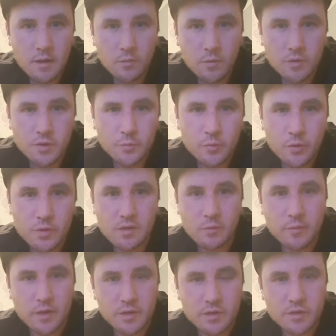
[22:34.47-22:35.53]
What's your personal
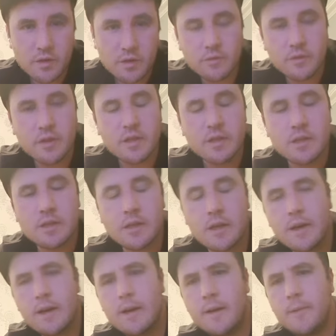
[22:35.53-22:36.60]
best trout, Reese?
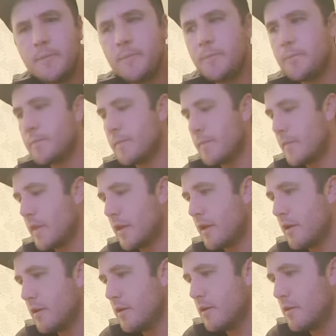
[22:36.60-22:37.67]

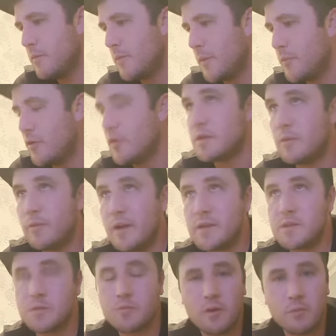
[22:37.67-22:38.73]
My personal best is
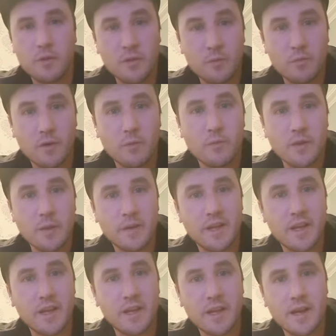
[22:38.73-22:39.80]
probably the Brownie up in
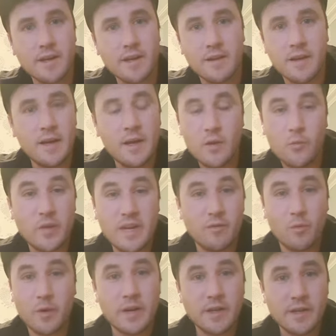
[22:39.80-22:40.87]
Kilkenny. We never
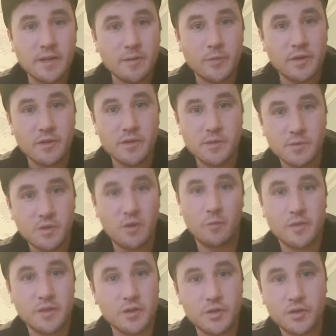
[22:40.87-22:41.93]
weighed it because it was
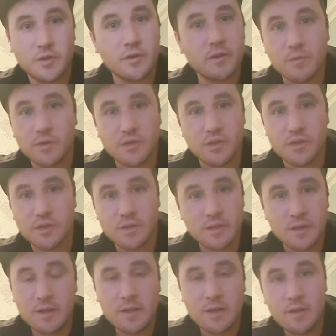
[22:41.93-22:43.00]
competition. It was just
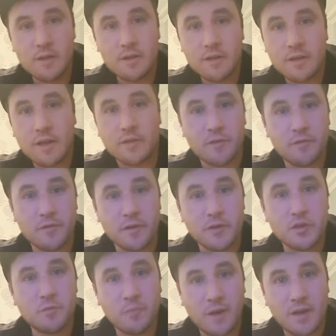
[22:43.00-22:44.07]
get the
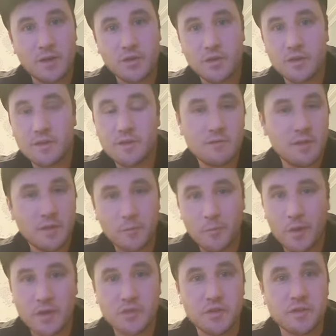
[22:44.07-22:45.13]
fish measured and then
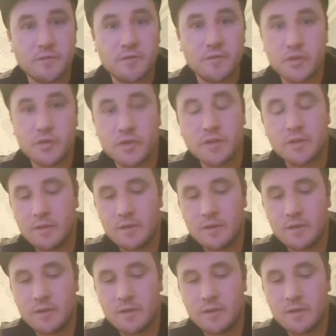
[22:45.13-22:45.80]
back straight to fishing.